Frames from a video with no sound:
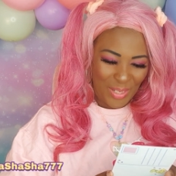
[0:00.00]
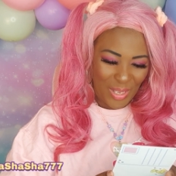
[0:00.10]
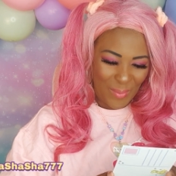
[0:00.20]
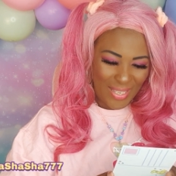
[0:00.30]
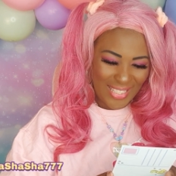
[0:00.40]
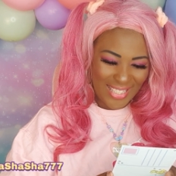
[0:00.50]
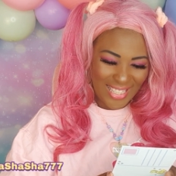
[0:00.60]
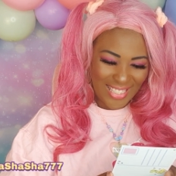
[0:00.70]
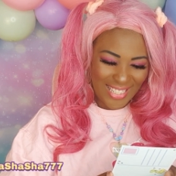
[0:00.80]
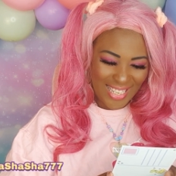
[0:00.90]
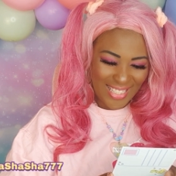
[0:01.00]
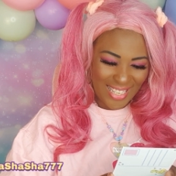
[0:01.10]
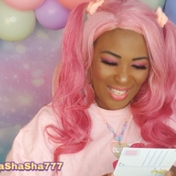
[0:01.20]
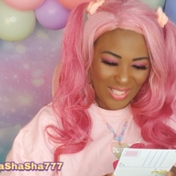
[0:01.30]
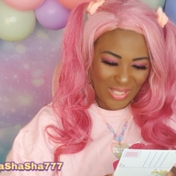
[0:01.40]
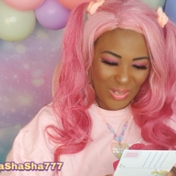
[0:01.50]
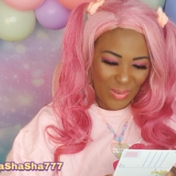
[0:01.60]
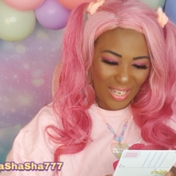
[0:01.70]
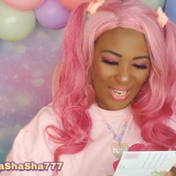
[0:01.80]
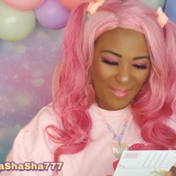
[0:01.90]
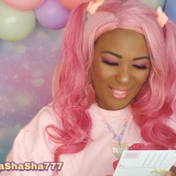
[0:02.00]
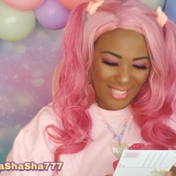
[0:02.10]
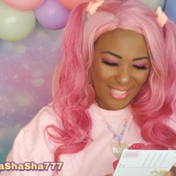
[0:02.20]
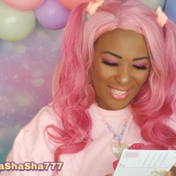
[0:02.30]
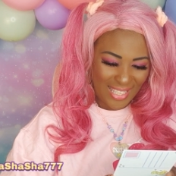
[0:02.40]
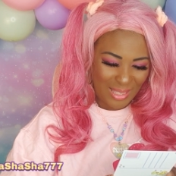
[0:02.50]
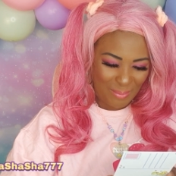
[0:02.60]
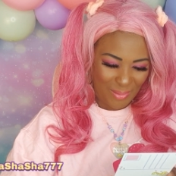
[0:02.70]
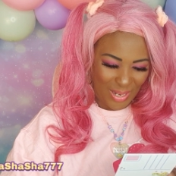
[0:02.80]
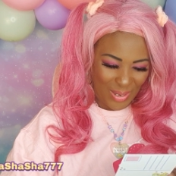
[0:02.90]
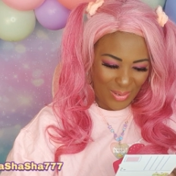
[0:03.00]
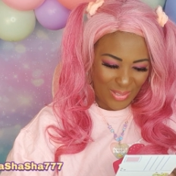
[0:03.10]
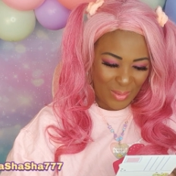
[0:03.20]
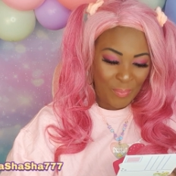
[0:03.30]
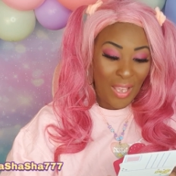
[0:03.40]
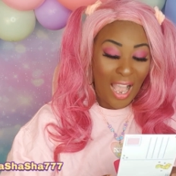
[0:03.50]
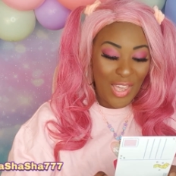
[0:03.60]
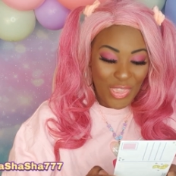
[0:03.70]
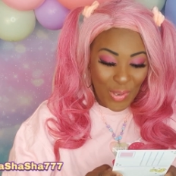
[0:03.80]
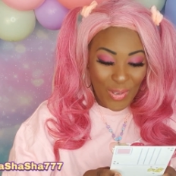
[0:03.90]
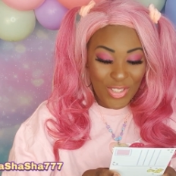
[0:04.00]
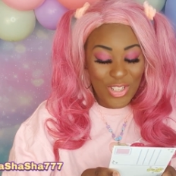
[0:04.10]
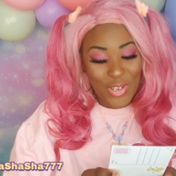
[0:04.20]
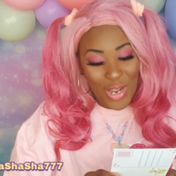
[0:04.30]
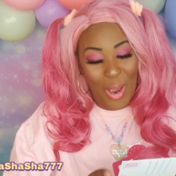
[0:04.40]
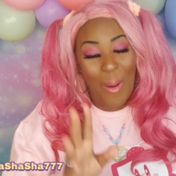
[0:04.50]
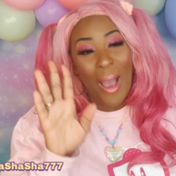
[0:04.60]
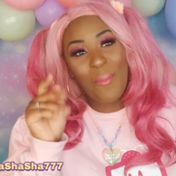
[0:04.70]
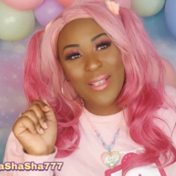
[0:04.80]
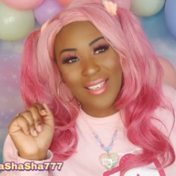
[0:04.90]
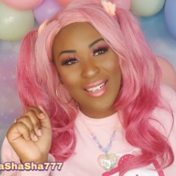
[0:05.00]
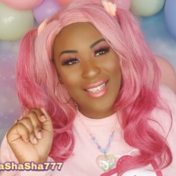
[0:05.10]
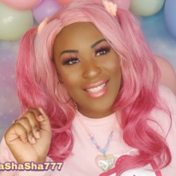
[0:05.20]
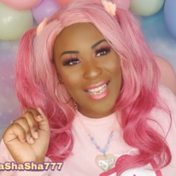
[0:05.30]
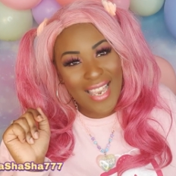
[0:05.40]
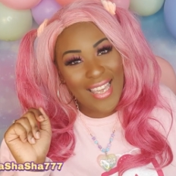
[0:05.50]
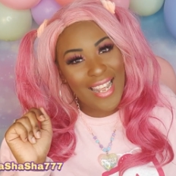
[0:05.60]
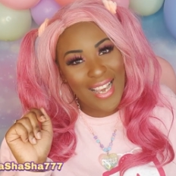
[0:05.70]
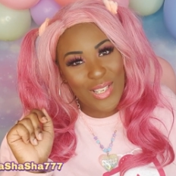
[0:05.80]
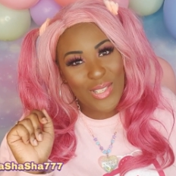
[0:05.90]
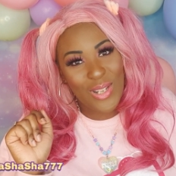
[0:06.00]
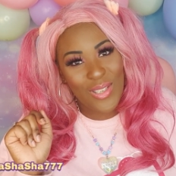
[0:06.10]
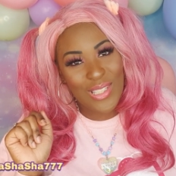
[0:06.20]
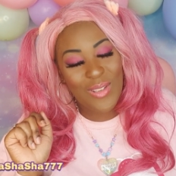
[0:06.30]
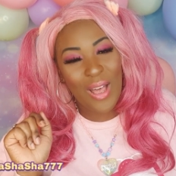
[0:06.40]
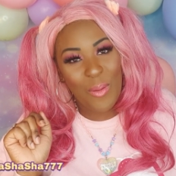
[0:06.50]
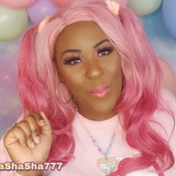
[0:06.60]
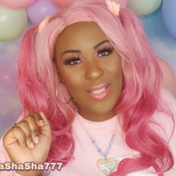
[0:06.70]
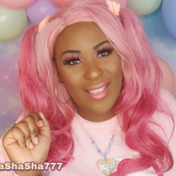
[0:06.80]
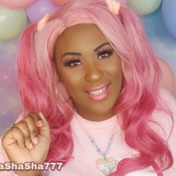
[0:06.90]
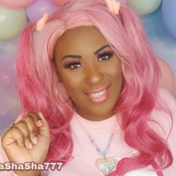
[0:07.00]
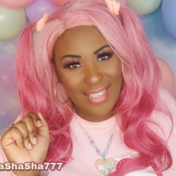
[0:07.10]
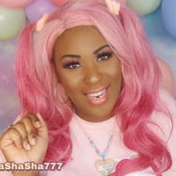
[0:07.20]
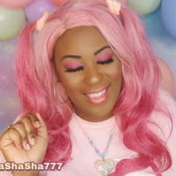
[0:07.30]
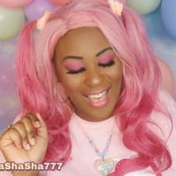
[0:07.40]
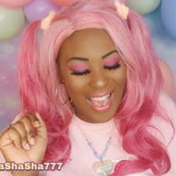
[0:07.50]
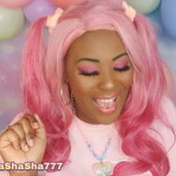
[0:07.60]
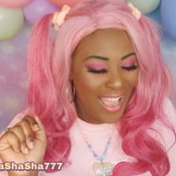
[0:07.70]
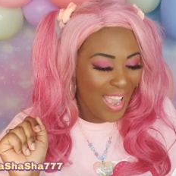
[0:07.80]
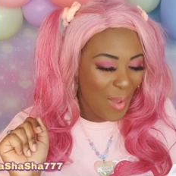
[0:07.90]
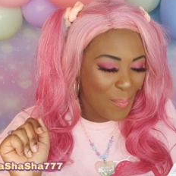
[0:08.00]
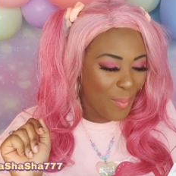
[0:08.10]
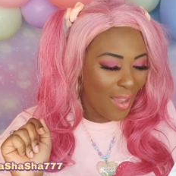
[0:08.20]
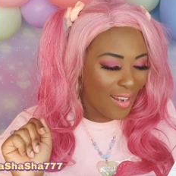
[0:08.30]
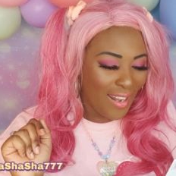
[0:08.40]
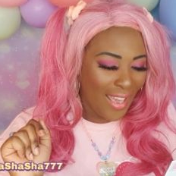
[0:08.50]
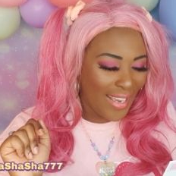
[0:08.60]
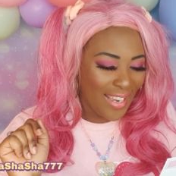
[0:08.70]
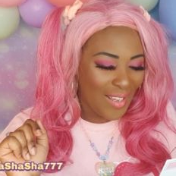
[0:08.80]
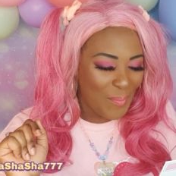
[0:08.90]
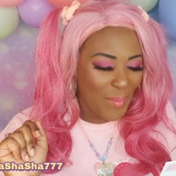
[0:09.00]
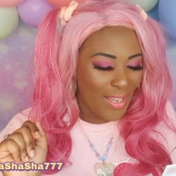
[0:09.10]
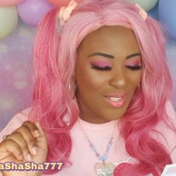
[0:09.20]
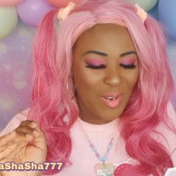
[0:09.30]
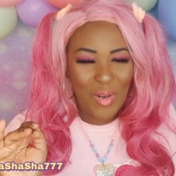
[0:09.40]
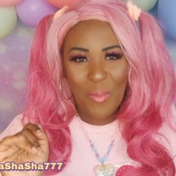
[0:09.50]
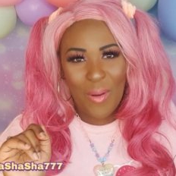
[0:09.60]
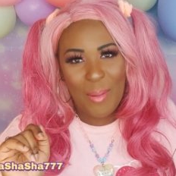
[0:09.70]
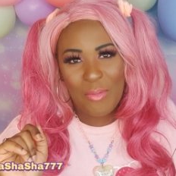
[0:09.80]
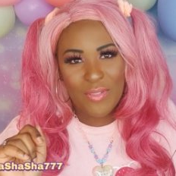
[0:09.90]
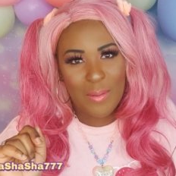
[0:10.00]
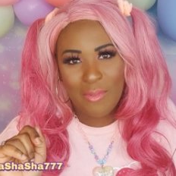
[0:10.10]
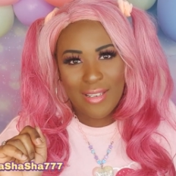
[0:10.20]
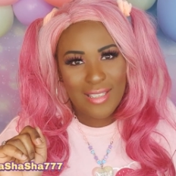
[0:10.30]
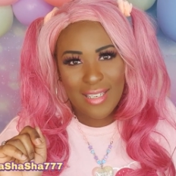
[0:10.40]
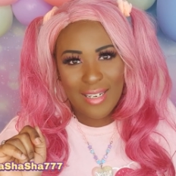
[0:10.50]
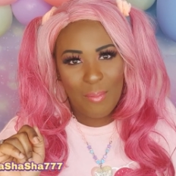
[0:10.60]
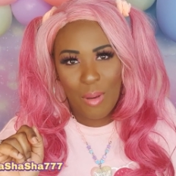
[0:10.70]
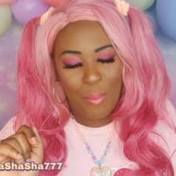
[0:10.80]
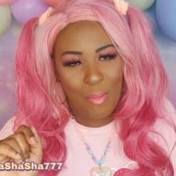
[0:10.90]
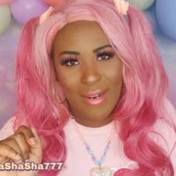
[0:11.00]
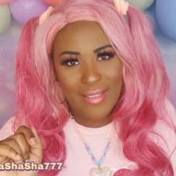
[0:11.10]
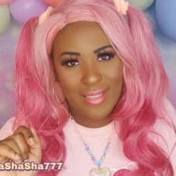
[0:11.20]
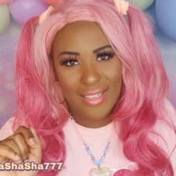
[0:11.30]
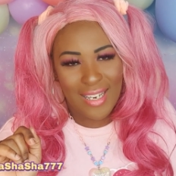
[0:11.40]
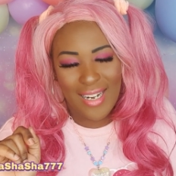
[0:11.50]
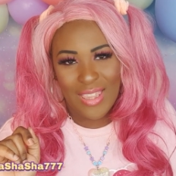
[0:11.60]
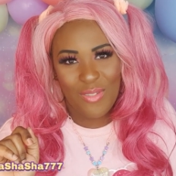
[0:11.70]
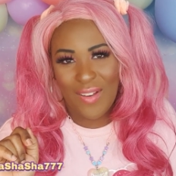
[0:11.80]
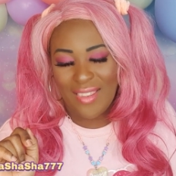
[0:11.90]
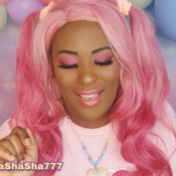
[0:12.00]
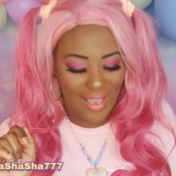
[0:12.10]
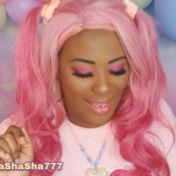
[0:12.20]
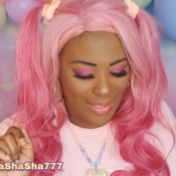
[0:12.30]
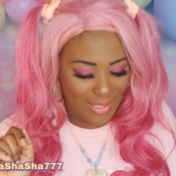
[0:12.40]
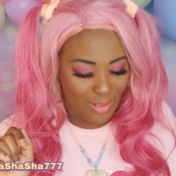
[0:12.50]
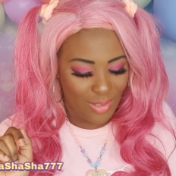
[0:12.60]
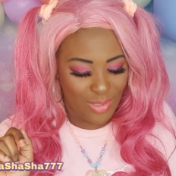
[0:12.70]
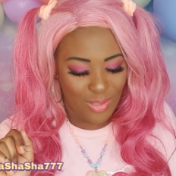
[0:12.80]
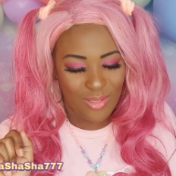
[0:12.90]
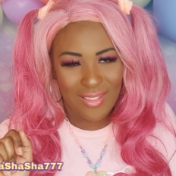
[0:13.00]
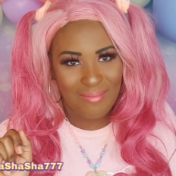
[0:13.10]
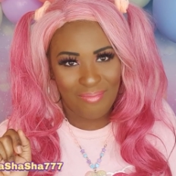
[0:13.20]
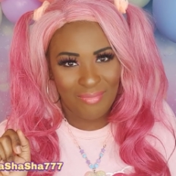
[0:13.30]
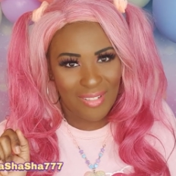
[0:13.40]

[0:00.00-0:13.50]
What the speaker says: Lewis the sea turtle lives to sing the blues. I thought, I was going to say an axolotl. I was going to say that. But, like, I don't know why, but for some reason, my brain didn't connect the fact that axolotls